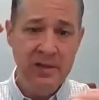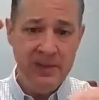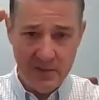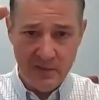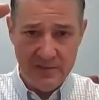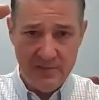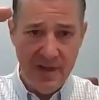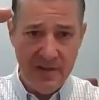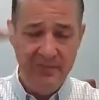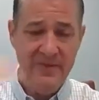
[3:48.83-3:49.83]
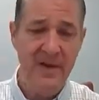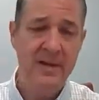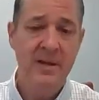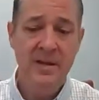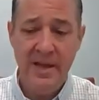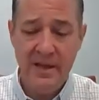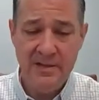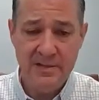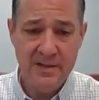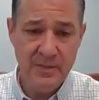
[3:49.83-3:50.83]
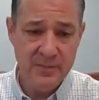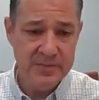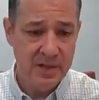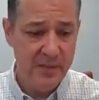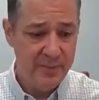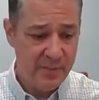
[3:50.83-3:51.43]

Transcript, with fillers: decrease body fat, and just keeps uh,